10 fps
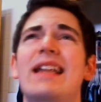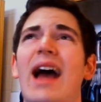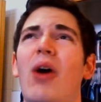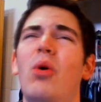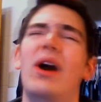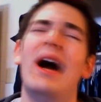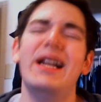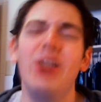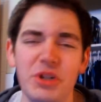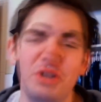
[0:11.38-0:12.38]
Now,
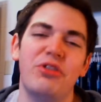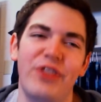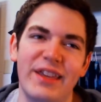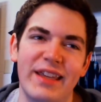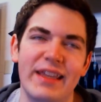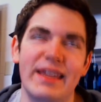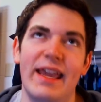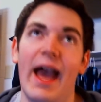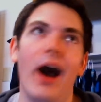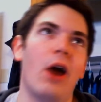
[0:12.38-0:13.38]
I know what you're thinking.
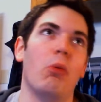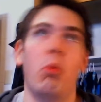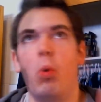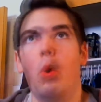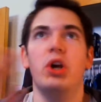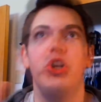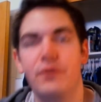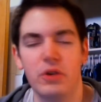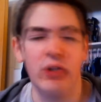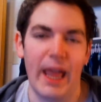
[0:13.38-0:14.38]
Yeah, our
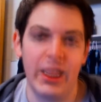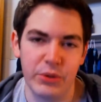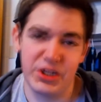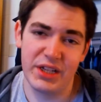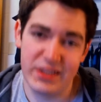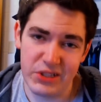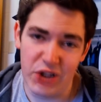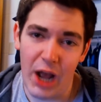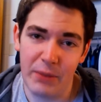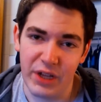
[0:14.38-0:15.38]
wonderful language gets the
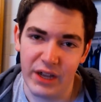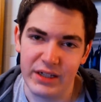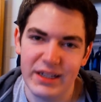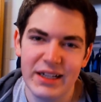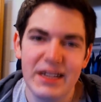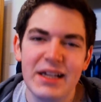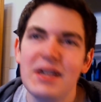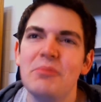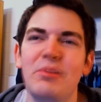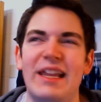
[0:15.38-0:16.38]
job done.
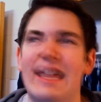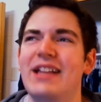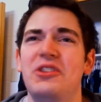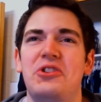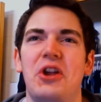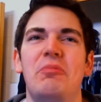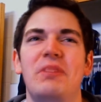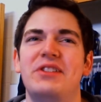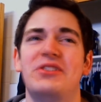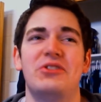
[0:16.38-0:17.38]
But English could
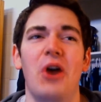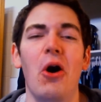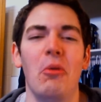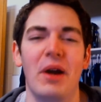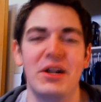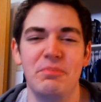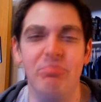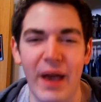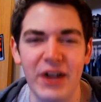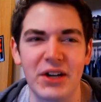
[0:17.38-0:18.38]
be so much
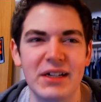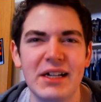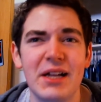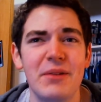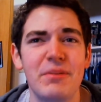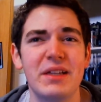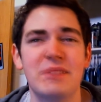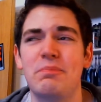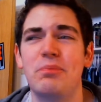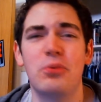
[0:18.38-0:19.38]
better because
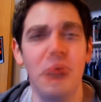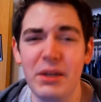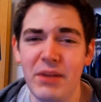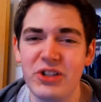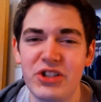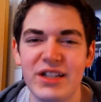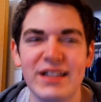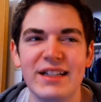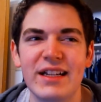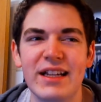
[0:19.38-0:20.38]
pretty much
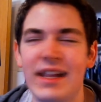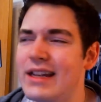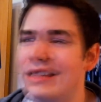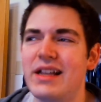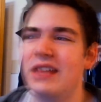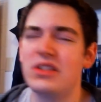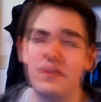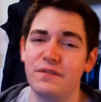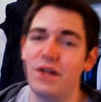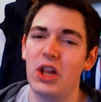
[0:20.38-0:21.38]
it
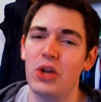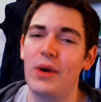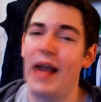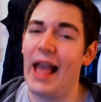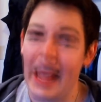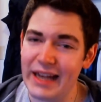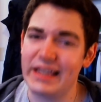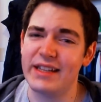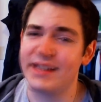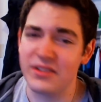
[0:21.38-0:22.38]
doesn't follow
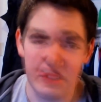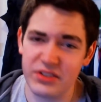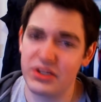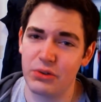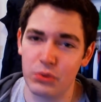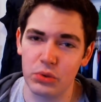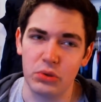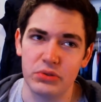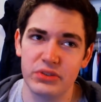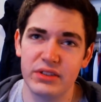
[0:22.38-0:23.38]
any consistent
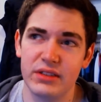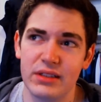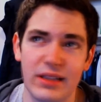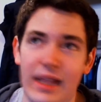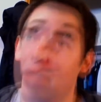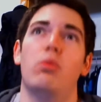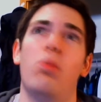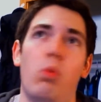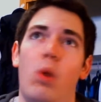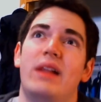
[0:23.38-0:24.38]
rules. Like
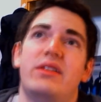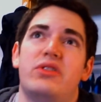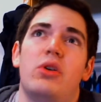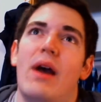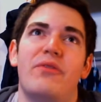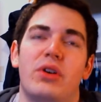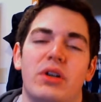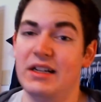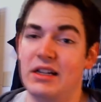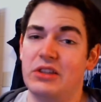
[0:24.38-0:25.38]

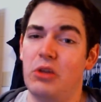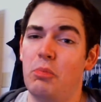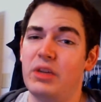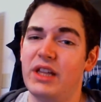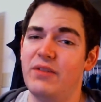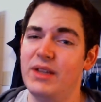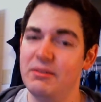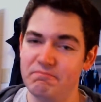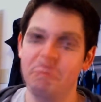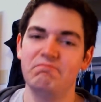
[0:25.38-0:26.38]
whatsoever. Don't believe
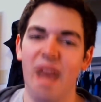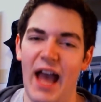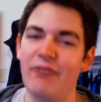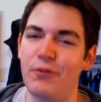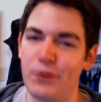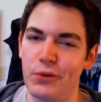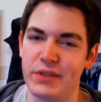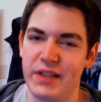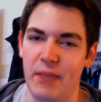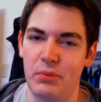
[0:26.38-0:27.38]
me? Have a few
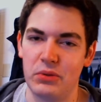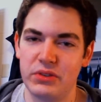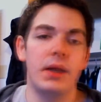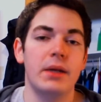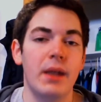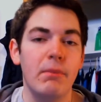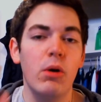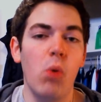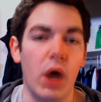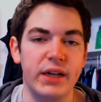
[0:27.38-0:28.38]
examples. Number
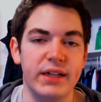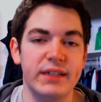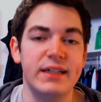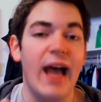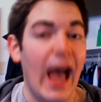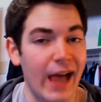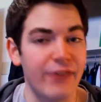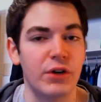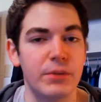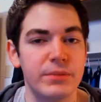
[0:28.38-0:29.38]
one,
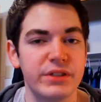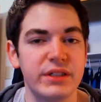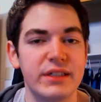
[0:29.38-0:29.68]
adverbs.